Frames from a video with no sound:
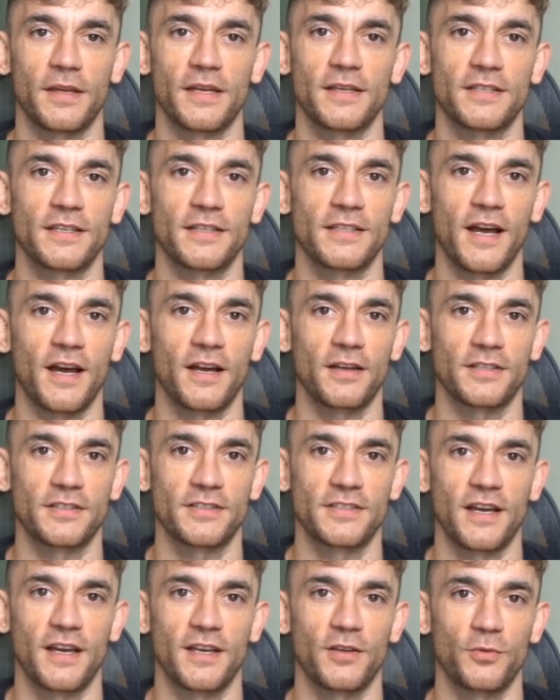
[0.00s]
But there's a darker
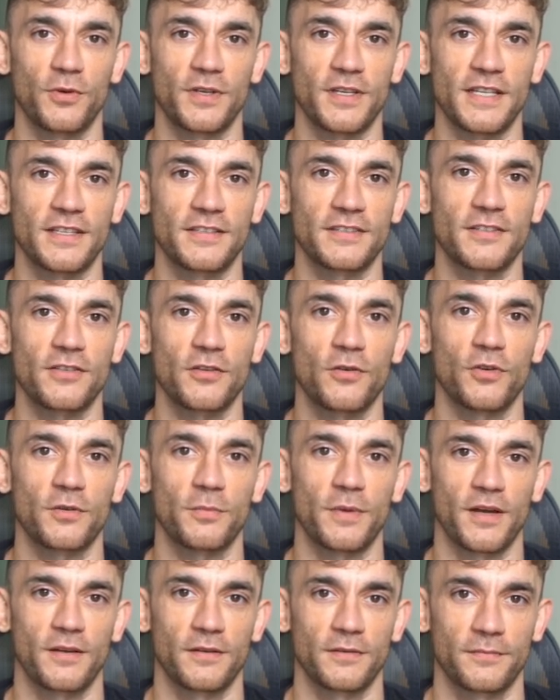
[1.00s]
side we need to talk
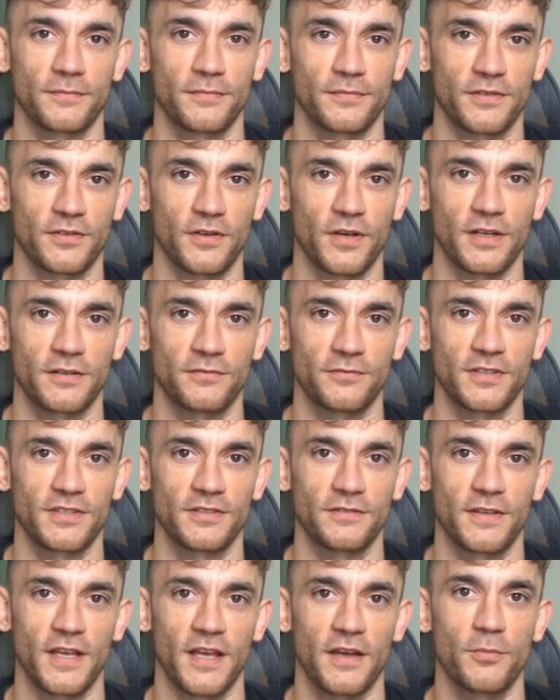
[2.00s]
about. Not every
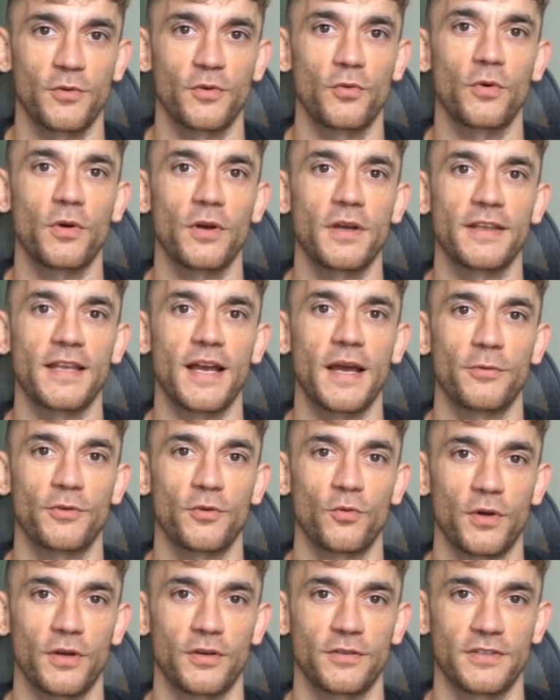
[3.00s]
developer will
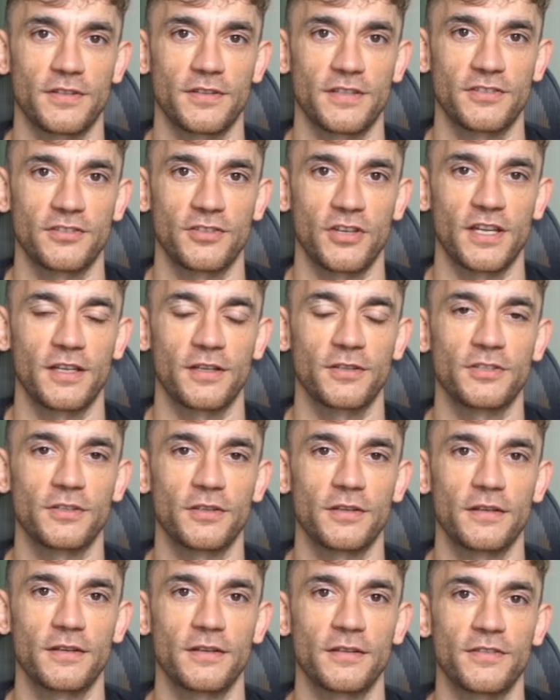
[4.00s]
adapt well to this
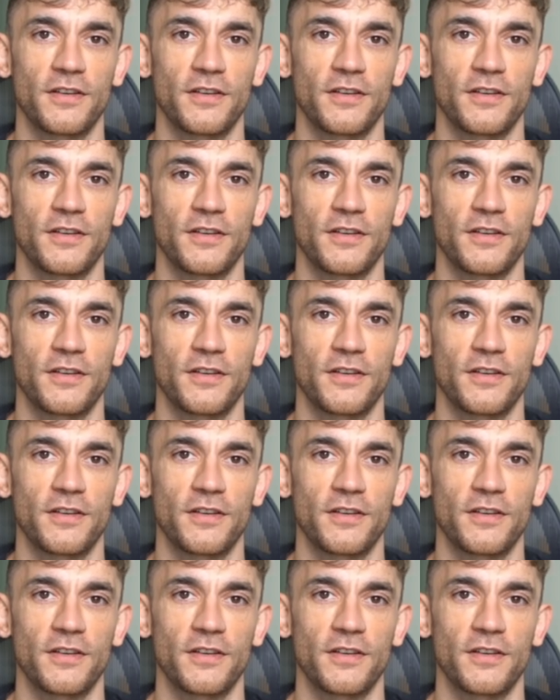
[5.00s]
change.